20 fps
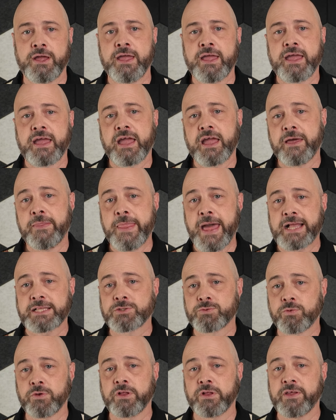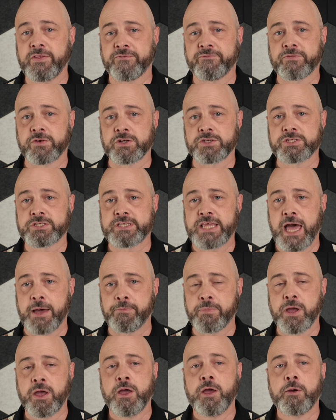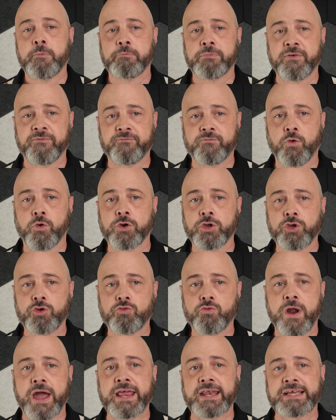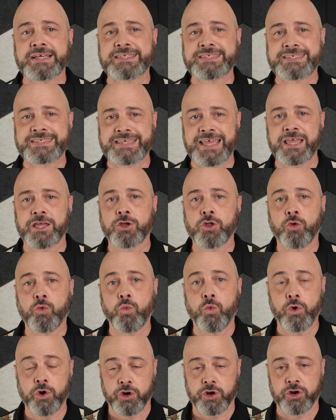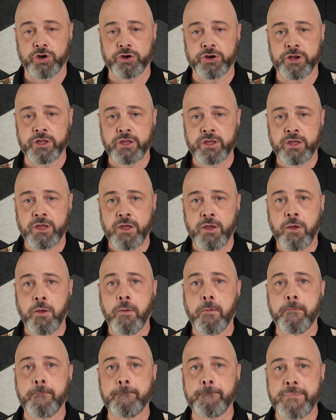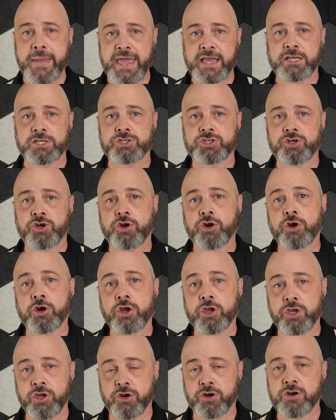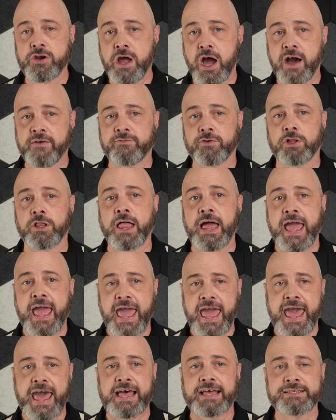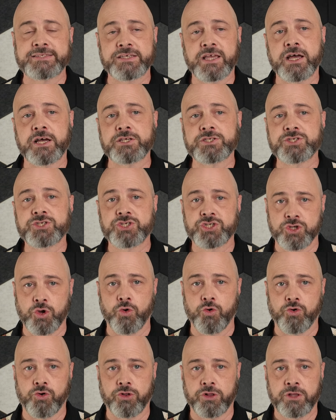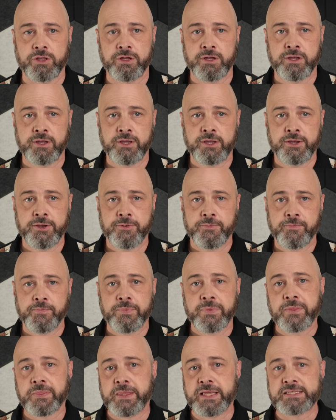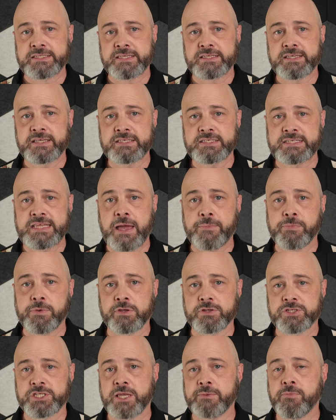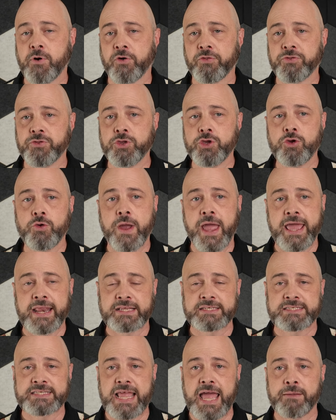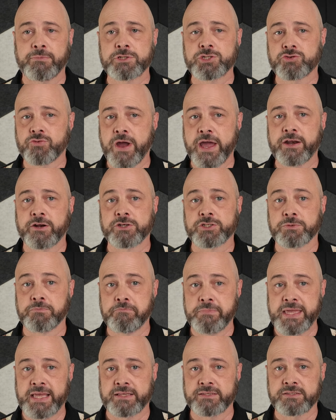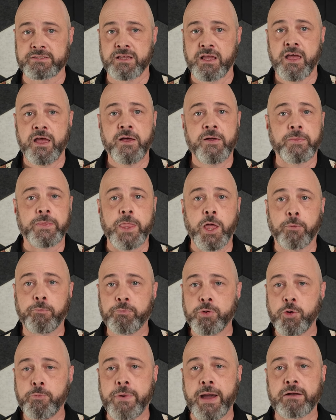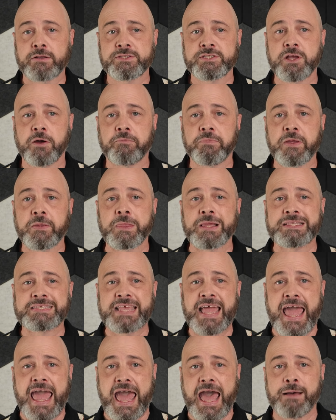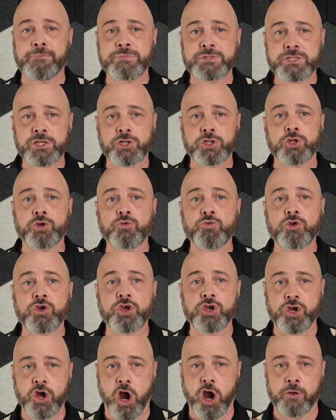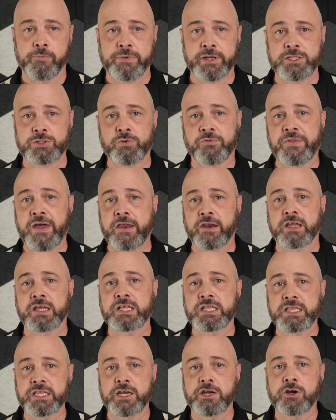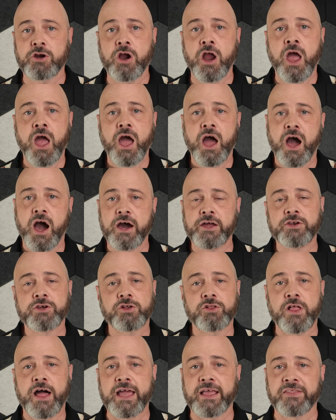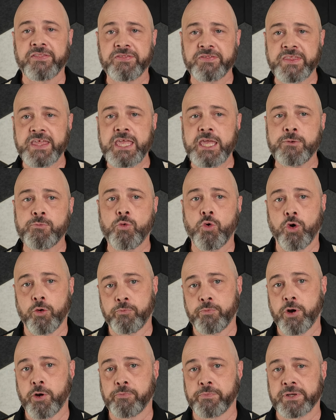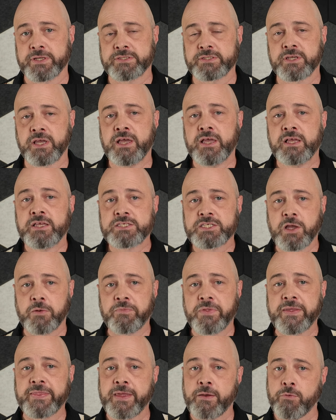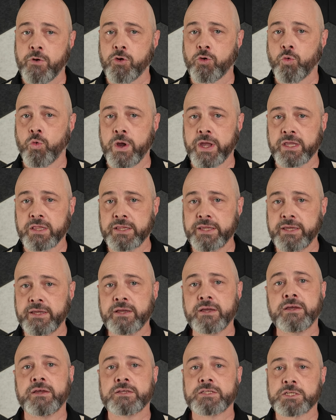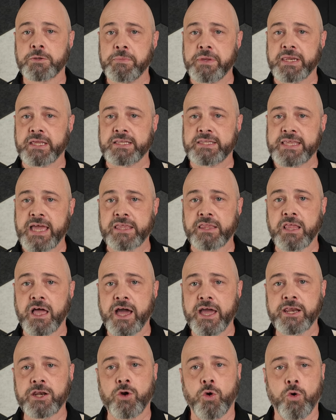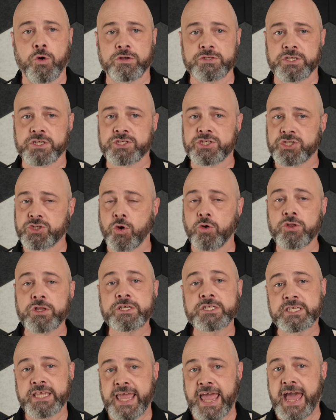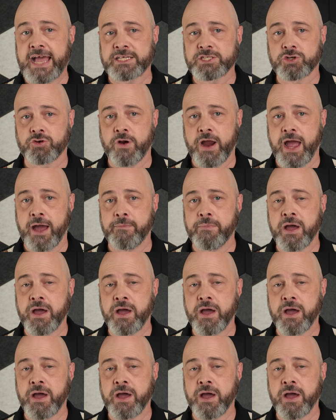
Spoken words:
And that's really the first step. Before you write a single word, make sure your novel has a soul. This is a step you'll see both new and established writers miss. They'll poop out something that's absolute garbage without a clear underlying theme or purpose, something they wrote quickly to meet a deadline or as a soulless cash grab.